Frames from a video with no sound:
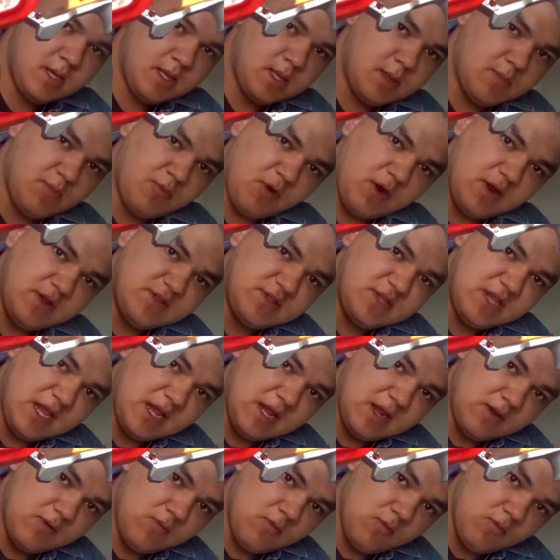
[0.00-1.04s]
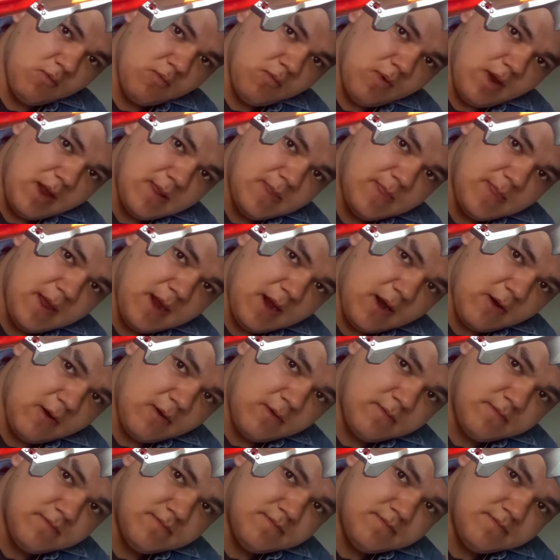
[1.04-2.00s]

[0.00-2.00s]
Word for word: the price tag right there.